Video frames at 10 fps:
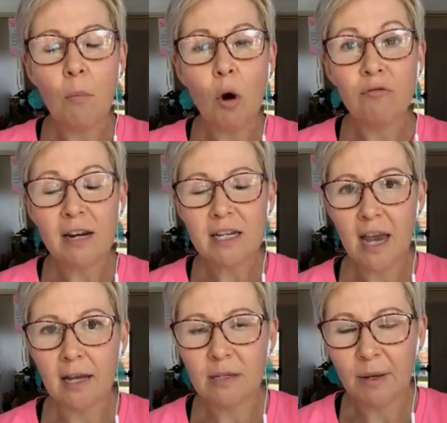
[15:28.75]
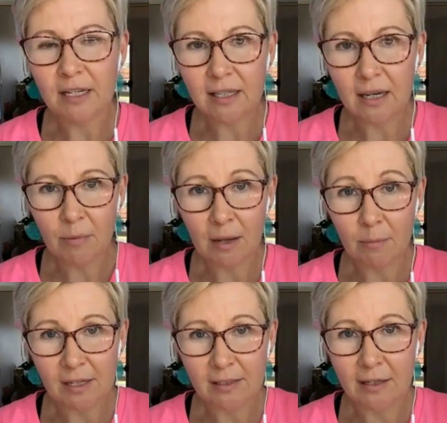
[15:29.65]
or reach out to me, send me a
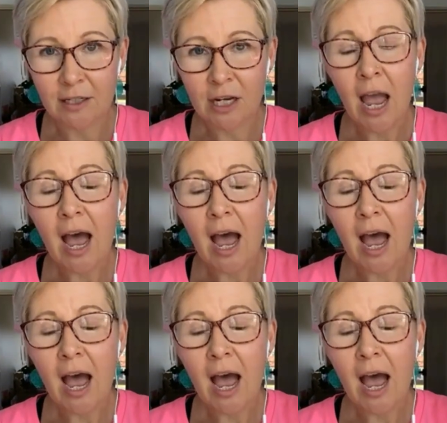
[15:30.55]
message,